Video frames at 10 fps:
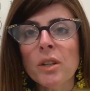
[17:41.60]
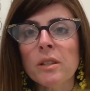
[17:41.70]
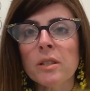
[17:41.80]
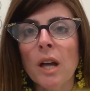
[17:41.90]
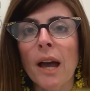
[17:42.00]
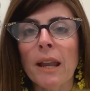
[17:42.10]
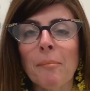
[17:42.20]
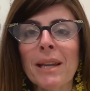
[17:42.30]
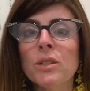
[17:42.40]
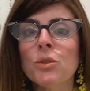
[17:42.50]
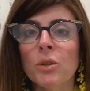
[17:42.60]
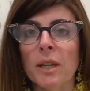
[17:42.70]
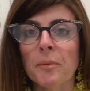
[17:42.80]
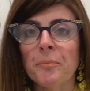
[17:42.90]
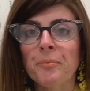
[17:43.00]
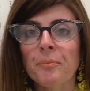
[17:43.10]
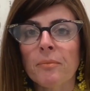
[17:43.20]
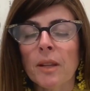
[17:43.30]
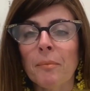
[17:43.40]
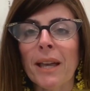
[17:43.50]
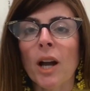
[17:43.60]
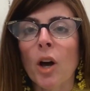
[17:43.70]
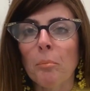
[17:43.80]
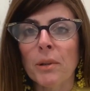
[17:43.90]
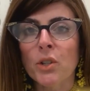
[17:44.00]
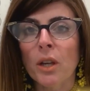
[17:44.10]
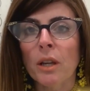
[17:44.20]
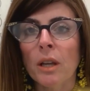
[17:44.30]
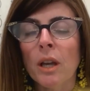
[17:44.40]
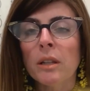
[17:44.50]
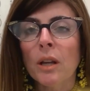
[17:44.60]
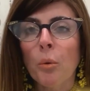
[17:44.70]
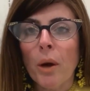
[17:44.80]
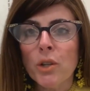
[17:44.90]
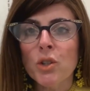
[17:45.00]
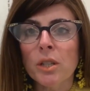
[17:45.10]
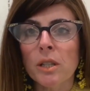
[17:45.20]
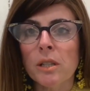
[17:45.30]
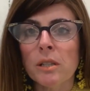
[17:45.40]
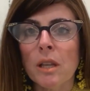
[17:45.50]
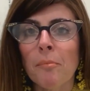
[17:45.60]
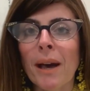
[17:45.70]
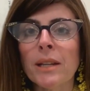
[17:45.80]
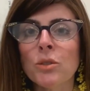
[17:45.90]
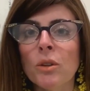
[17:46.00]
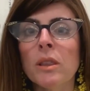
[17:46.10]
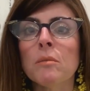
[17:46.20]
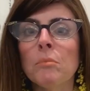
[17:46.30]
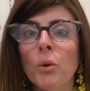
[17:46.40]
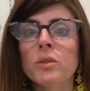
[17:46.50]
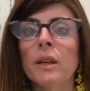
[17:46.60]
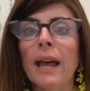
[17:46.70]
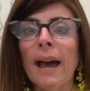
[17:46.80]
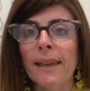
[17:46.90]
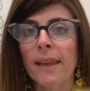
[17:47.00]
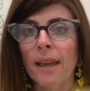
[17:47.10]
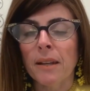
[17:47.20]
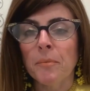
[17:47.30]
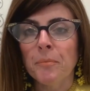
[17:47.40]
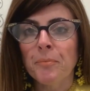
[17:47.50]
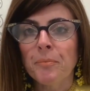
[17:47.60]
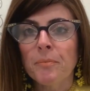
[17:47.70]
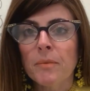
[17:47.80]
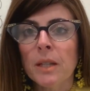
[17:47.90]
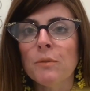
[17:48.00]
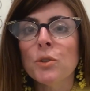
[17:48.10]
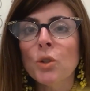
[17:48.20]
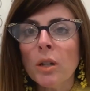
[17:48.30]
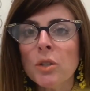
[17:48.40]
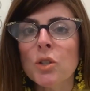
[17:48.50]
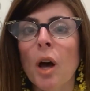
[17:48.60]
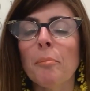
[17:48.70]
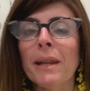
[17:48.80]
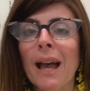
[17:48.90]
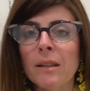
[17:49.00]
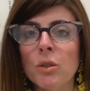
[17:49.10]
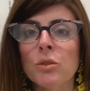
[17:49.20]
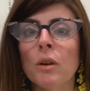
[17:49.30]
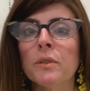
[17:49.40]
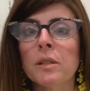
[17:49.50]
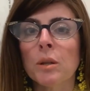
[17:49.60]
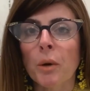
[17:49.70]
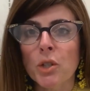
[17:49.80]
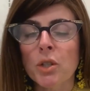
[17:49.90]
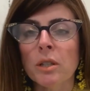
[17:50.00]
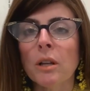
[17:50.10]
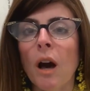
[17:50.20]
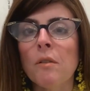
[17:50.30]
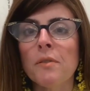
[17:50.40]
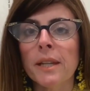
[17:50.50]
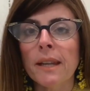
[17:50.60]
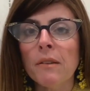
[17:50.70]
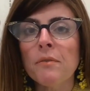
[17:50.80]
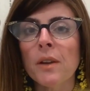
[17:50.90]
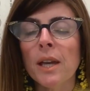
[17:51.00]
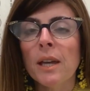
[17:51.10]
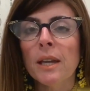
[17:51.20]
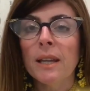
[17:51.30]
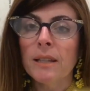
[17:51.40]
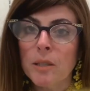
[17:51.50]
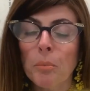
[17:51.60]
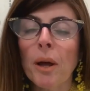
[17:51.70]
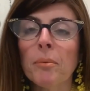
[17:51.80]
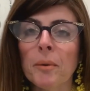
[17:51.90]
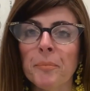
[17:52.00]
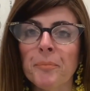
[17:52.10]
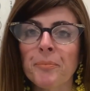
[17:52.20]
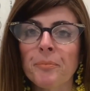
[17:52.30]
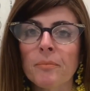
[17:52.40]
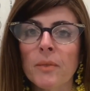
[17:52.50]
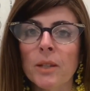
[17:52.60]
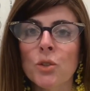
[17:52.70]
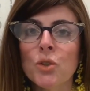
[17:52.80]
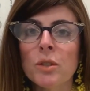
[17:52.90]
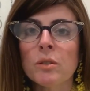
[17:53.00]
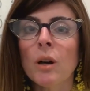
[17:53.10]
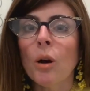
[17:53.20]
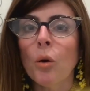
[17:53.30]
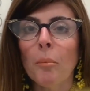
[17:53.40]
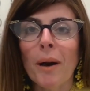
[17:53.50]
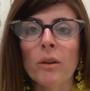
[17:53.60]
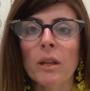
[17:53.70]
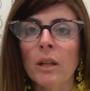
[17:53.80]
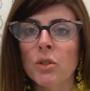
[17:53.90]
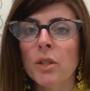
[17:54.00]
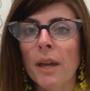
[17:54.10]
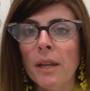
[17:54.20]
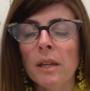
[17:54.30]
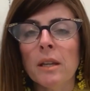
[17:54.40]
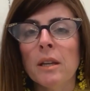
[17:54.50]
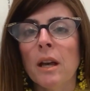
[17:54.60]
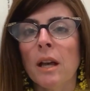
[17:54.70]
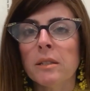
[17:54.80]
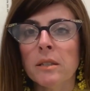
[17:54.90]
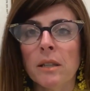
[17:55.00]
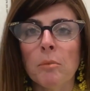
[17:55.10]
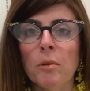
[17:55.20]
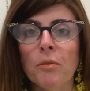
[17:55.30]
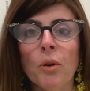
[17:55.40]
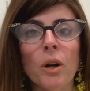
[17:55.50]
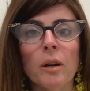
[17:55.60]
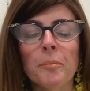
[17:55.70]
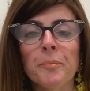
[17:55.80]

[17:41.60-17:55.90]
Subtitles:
is not, am I doing? Am I accomplishing? The question is, am I doing the most that I can? If you don't stop and ask yourself this question often enough, it's a problem. You just go about each day as the day before.